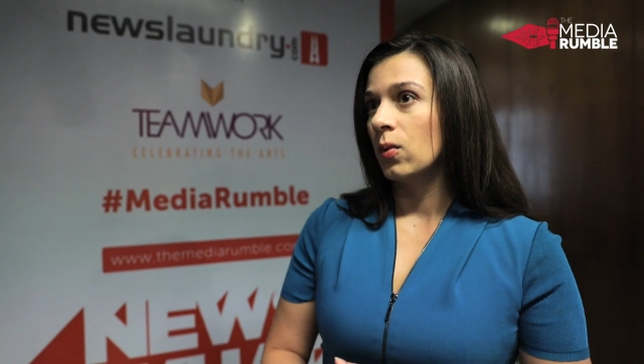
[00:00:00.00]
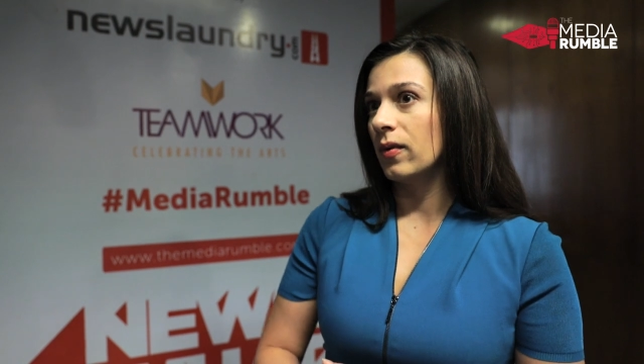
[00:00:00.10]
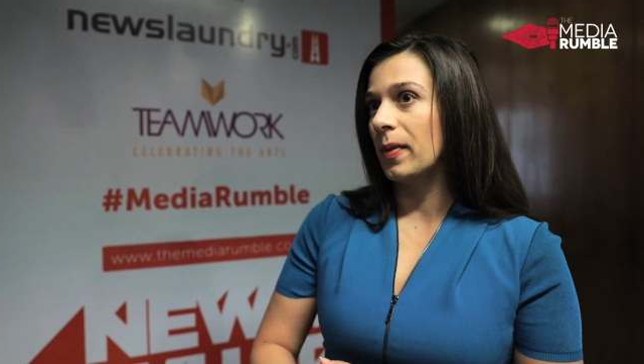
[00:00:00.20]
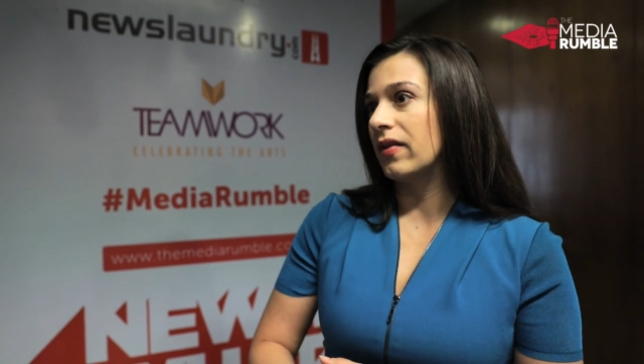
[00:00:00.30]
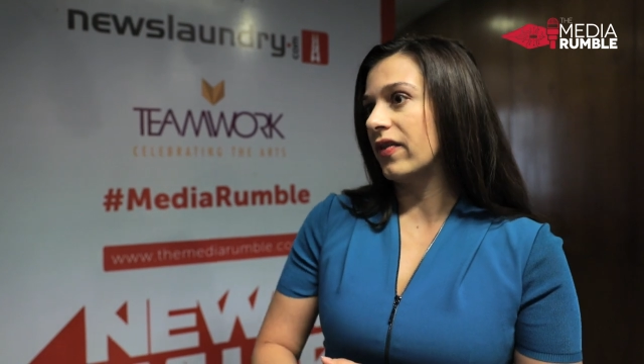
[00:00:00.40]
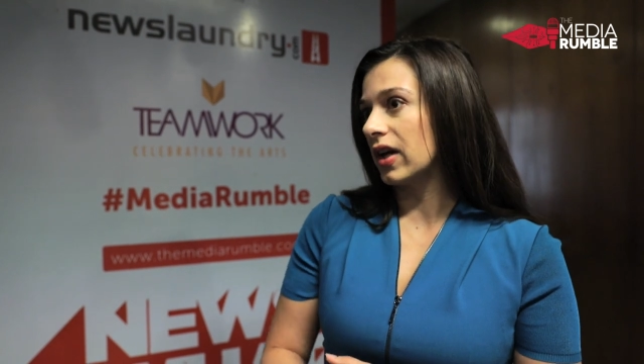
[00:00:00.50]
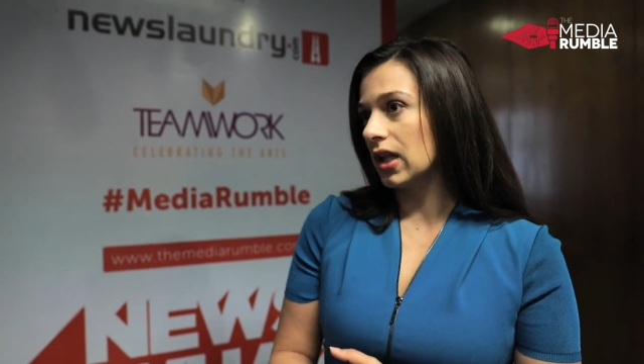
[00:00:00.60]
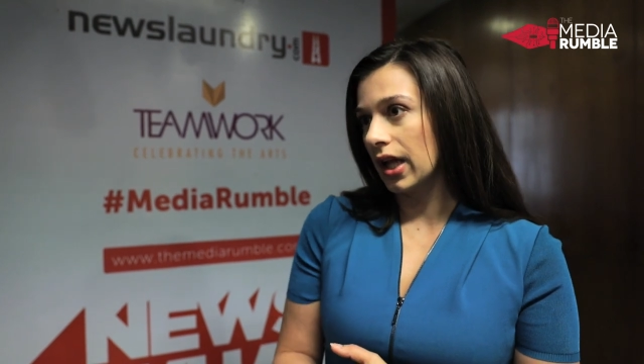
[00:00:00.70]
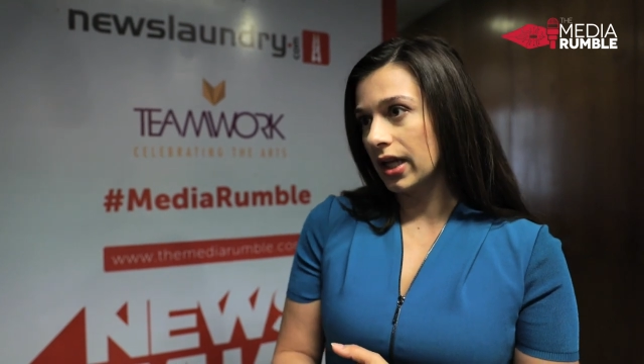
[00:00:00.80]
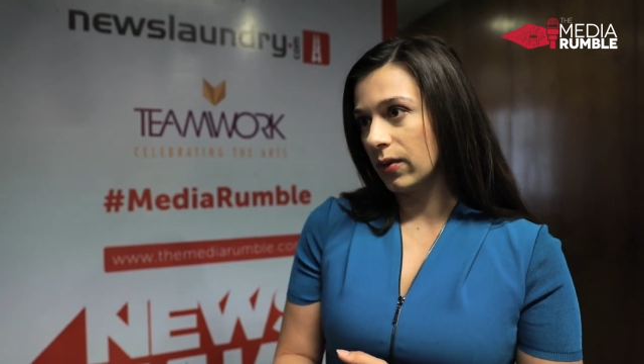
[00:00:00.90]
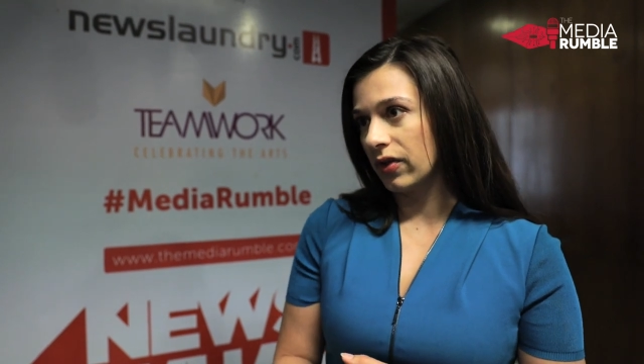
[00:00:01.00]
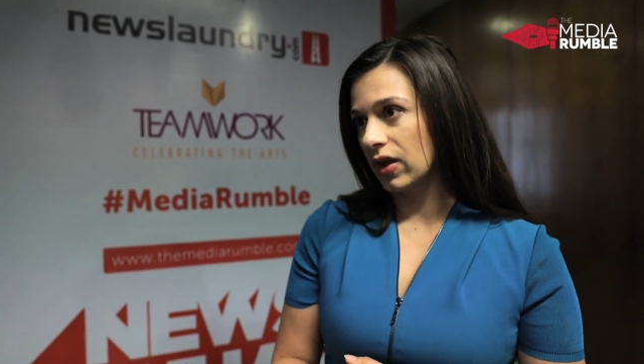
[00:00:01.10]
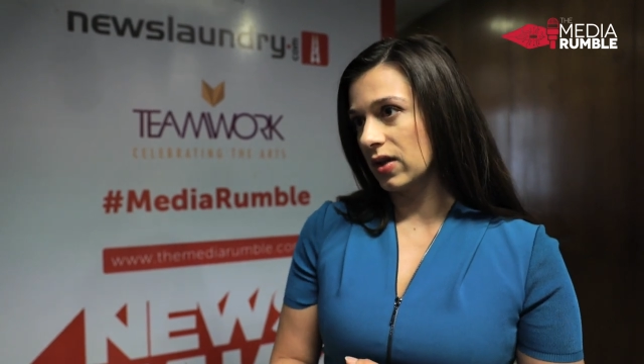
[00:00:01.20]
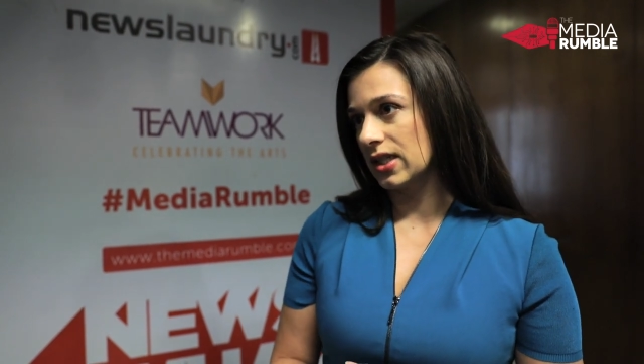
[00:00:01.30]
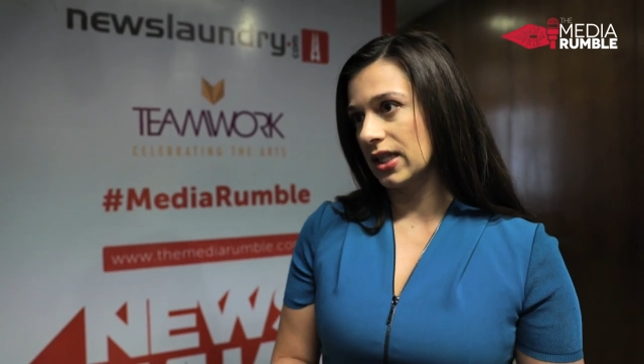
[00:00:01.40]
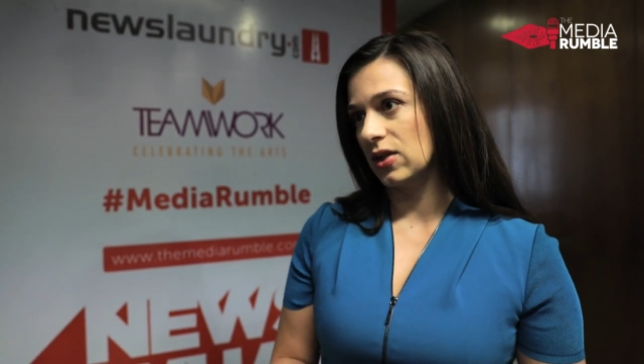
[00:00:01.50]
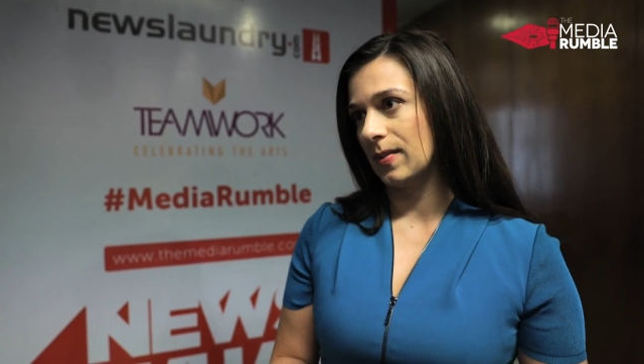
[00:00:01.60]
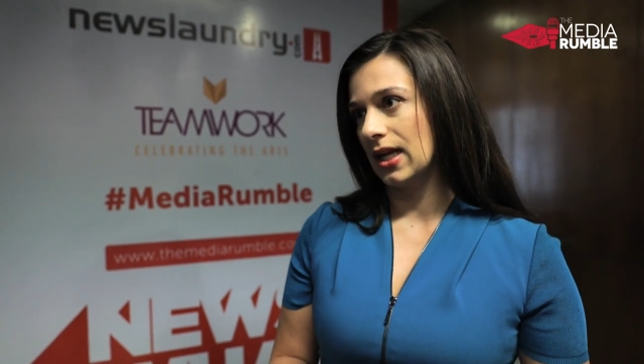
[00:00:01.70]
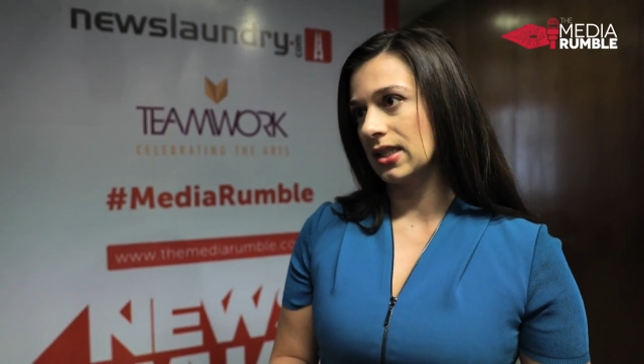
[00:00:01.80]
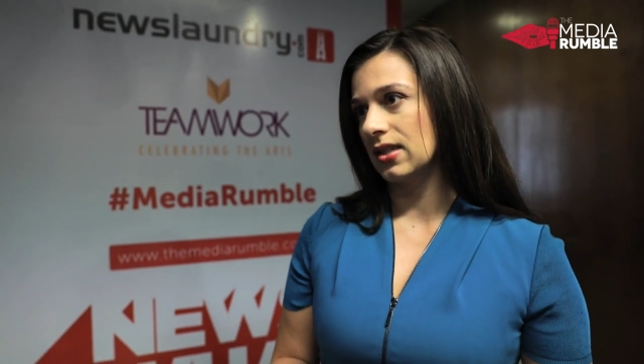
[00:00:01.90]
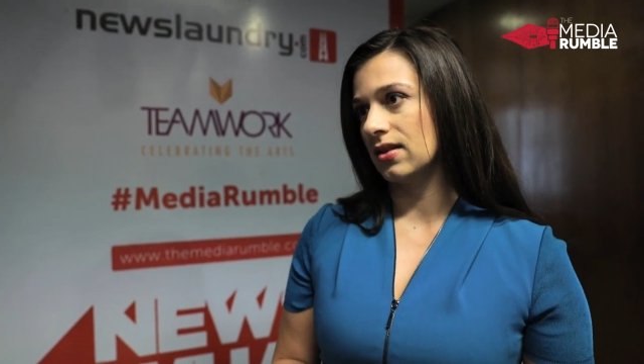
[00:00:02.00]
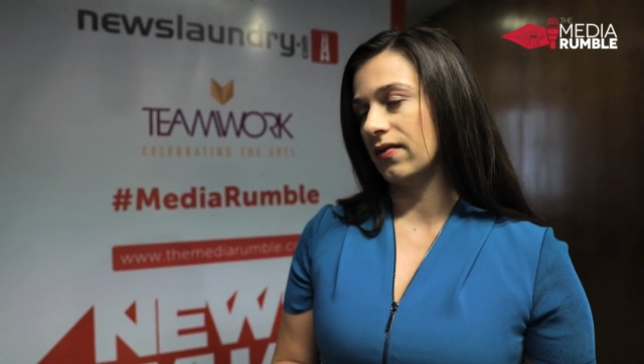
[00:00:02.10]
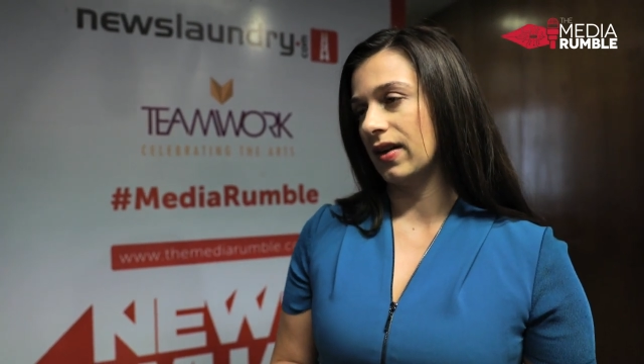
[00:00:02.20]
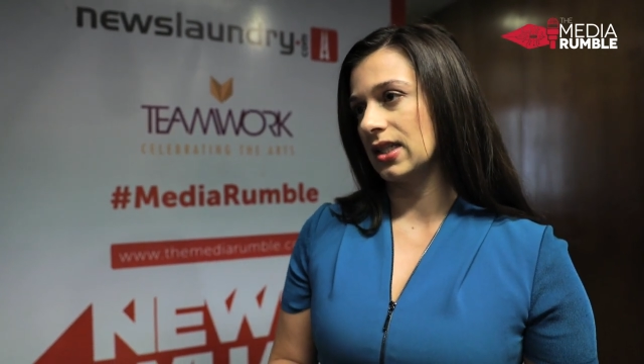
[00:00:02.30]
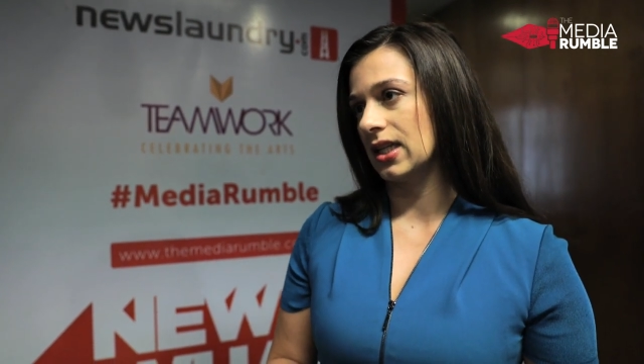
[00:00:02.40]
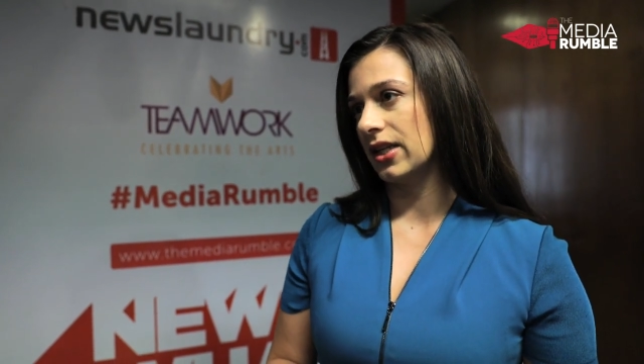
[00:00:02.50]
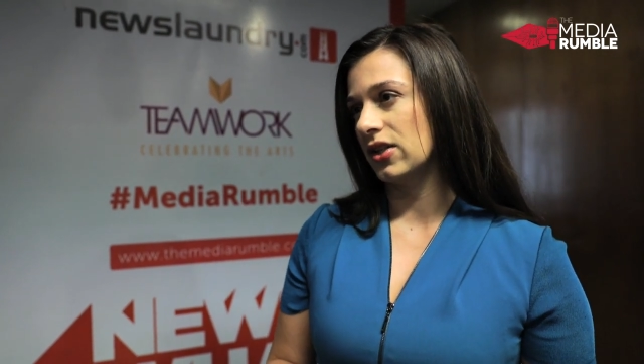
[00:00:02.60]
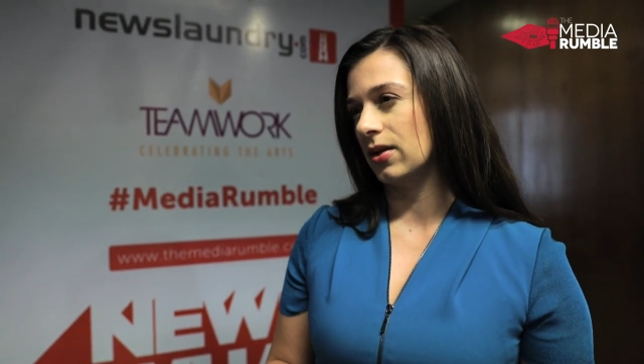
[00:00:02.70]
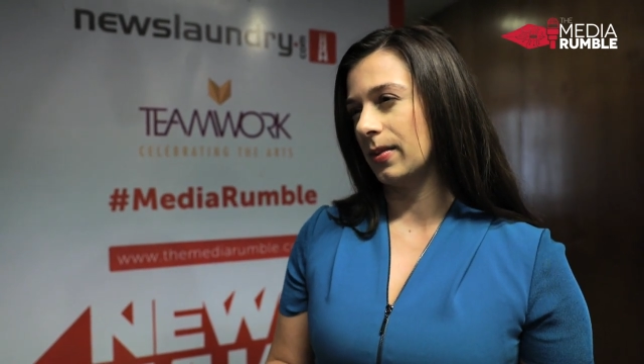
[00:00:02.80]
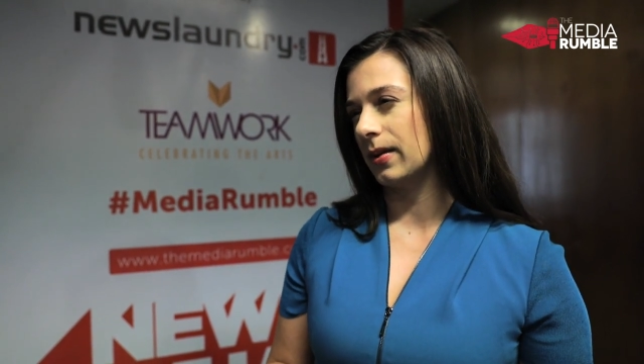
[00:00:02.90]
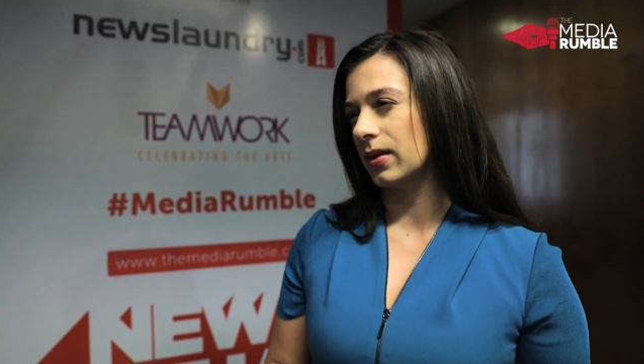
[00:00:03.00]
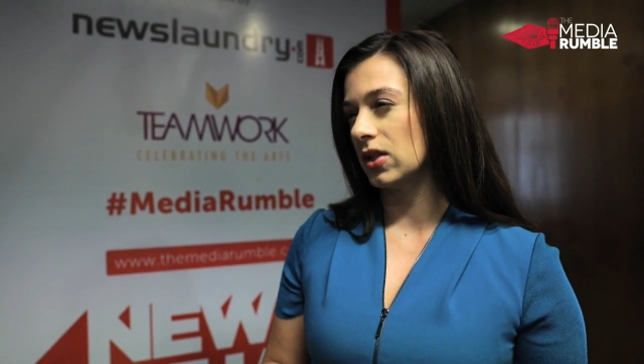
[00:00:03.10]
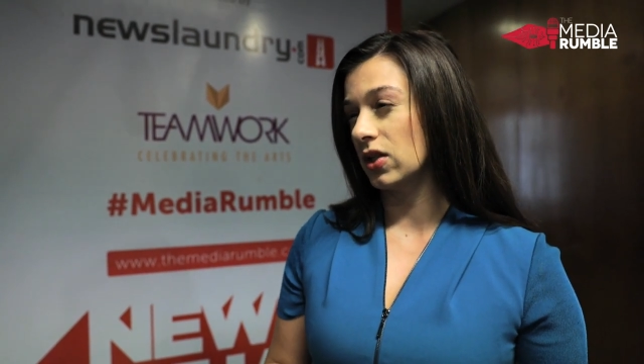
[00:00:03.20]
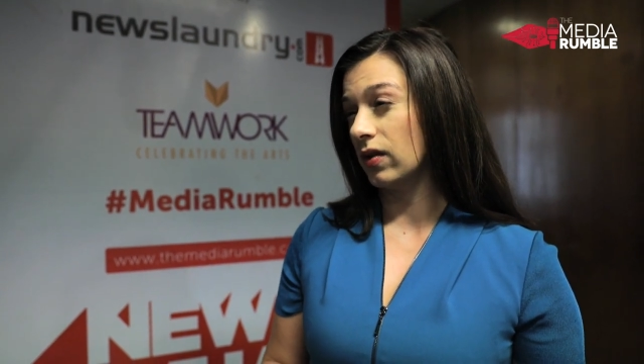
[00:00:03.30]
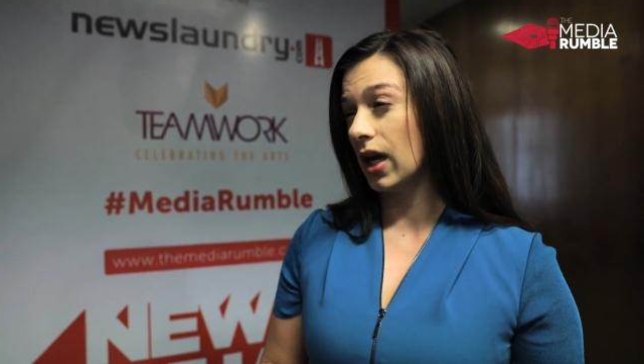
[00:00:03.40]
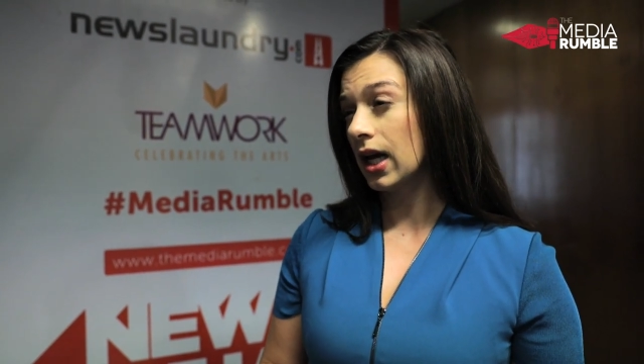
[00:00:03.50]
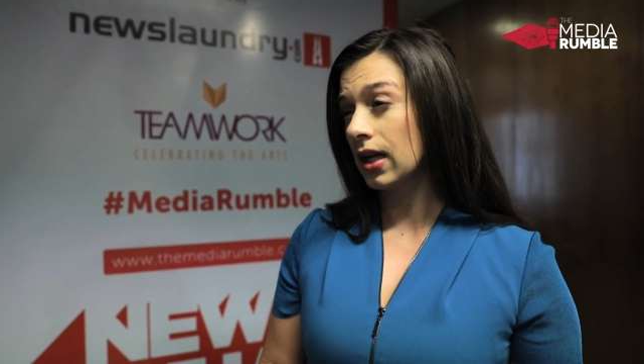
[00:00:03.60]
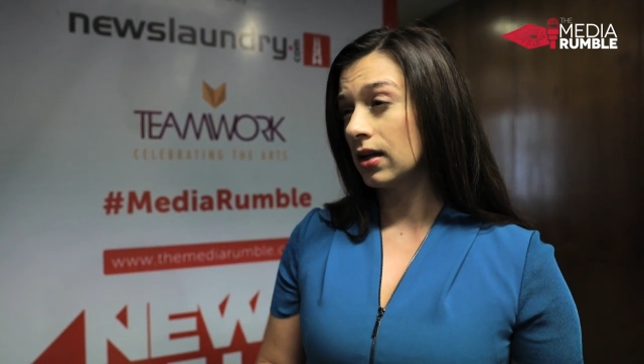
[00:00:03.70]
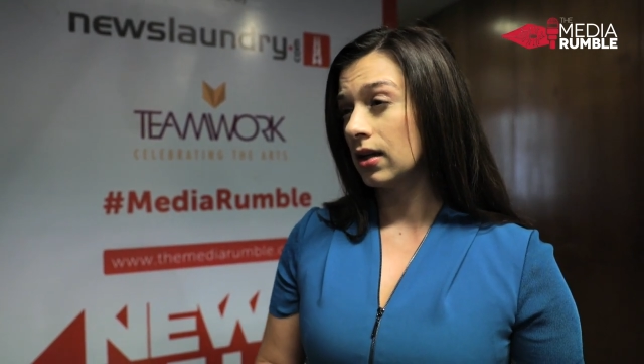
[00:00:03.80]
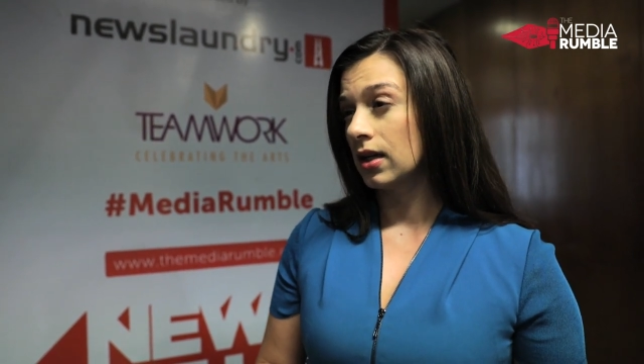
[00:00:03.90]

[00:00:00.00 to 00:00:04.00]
we've been very lucky with the USA Gymnastics investigation to be able to do that.